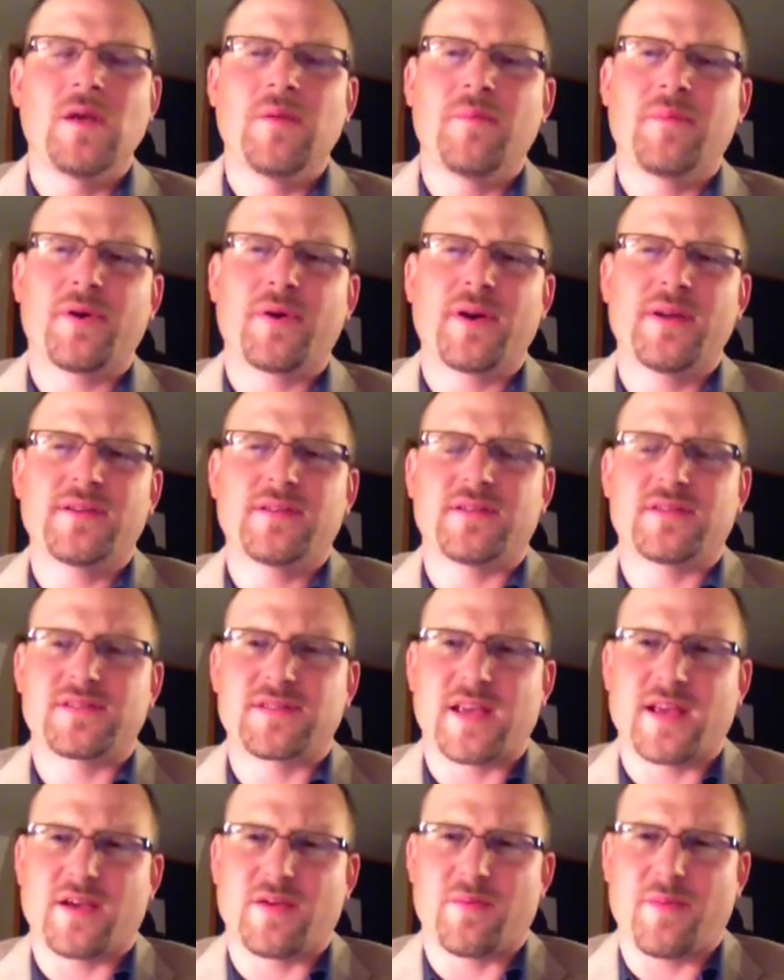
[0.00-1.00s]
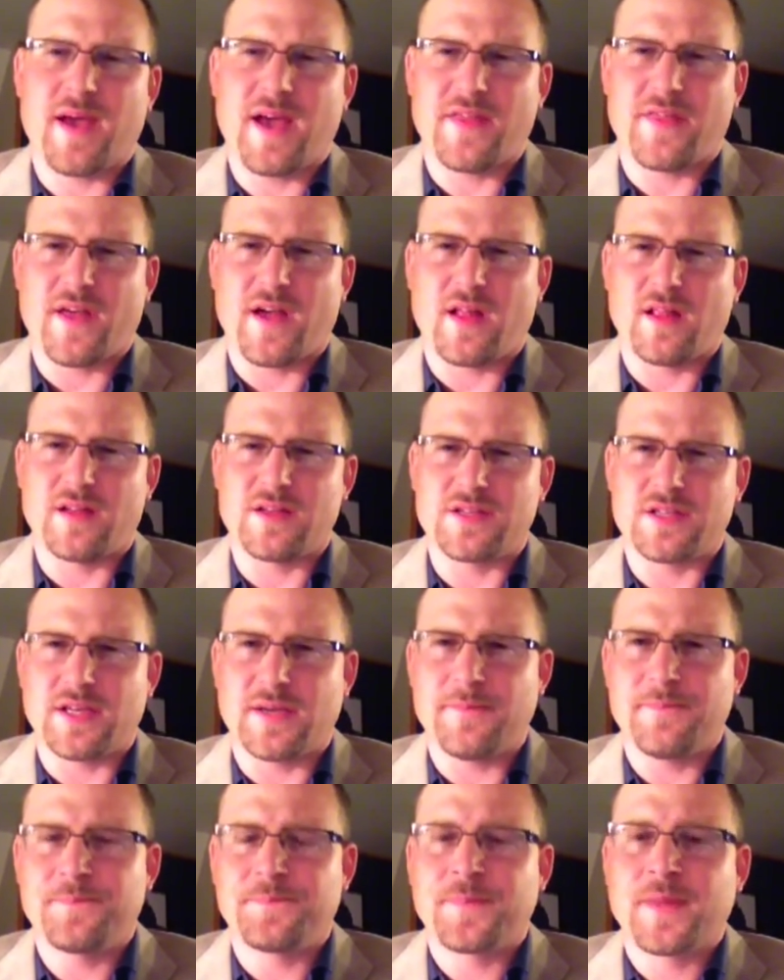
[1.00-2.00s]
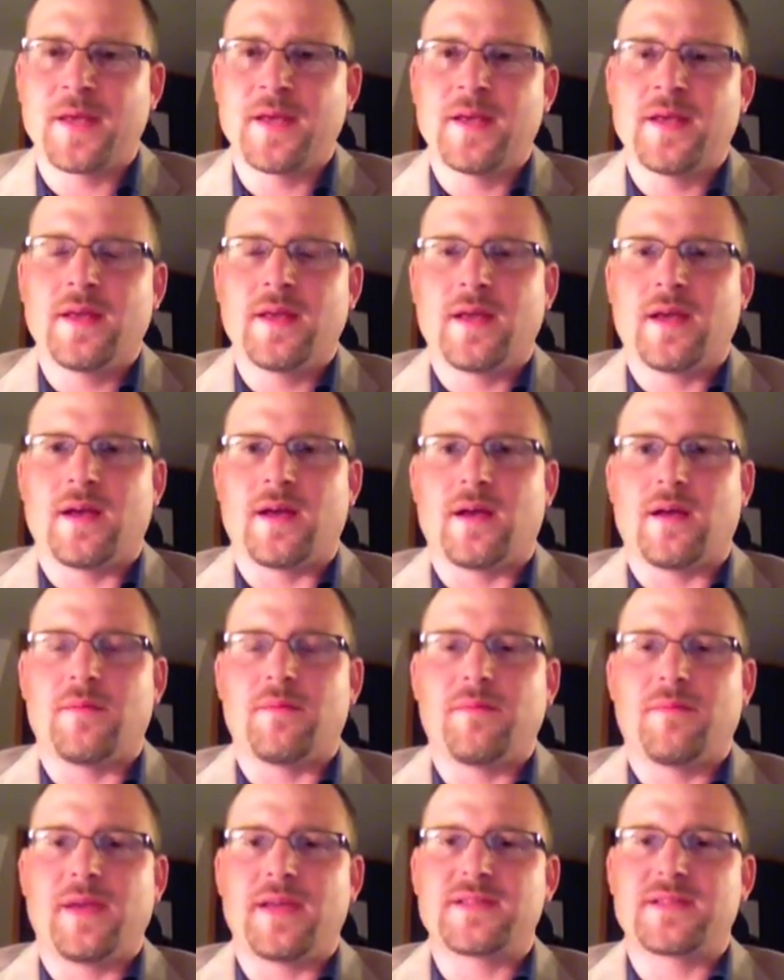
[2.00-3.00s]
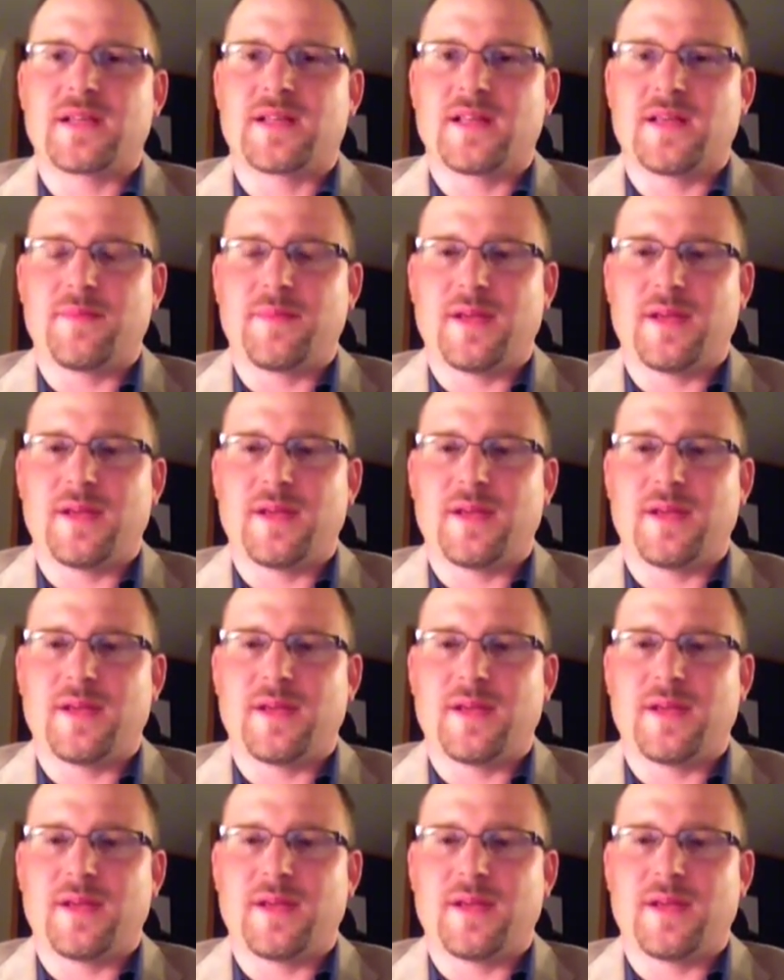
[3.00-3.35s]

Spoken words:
Parental psychopathology, basically